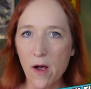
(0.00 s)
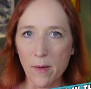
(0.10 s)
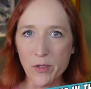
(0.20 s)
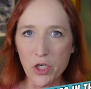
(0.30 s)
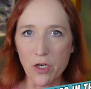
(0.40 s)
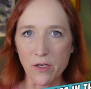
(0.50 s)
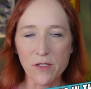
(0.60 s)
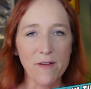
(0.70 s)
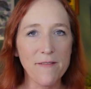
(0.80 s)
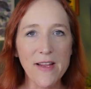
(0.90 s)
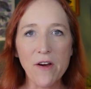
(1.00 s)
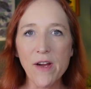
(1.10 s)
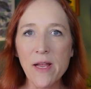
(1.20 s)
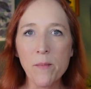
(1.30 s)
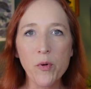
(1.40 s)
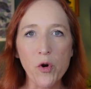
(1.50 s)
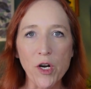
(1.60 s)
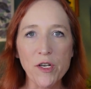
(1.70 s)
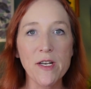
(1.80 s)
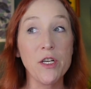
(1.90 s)
obstacles. Very
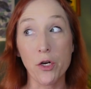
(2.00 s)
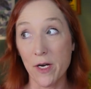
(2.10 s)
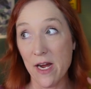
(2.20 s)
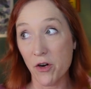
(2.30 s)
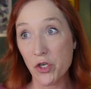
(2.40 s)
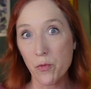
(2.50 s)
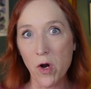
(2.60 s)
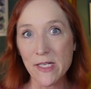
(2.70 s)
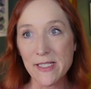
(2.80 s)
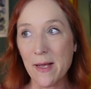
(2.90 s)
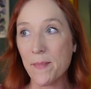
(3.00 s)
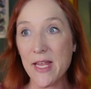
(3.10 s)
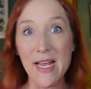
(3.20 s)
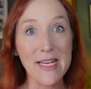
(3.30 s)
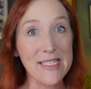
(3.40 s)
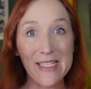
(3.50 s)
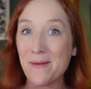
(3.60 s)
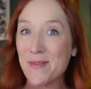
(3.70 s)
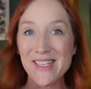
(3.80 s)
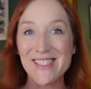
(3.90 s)
important. Your character wants something,
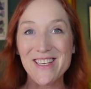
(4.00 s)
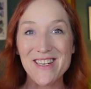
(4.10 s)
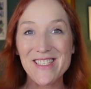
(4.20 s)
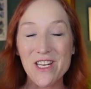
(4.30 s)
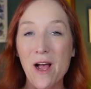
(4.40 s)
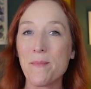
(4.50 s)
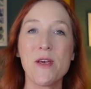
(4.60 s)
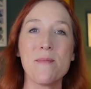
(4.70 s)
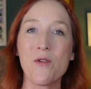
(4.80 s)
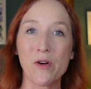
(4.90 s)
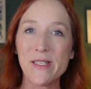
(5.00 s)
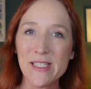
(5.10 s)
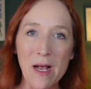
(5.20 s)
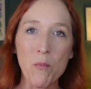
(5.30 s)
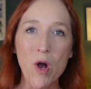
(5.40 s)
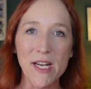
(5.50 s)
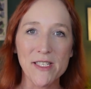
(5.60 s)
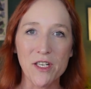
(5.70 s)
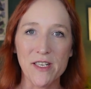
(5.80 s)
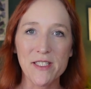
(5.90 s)
something's going to stop them, or someone
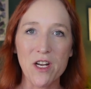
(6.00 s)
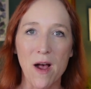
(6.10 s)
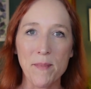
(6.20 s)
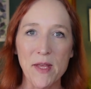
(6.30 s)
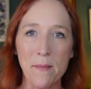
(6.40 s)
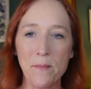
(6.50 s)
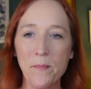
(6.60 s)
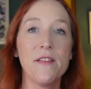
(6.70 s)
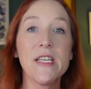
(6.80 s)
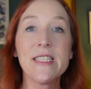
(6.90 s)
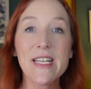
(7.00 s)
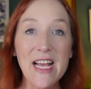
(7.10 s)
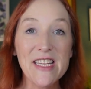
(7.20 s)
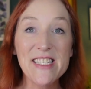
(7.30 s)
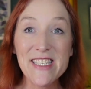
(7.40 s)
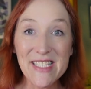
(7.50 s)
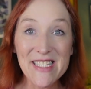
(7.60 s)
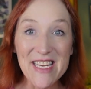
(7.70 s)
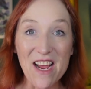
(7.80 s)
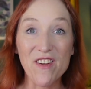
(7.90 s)
is going to stop them. The scythe sits
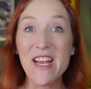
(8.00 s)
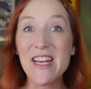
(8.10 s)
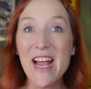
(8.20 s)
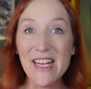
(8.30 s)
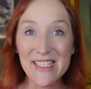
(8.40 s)
down and has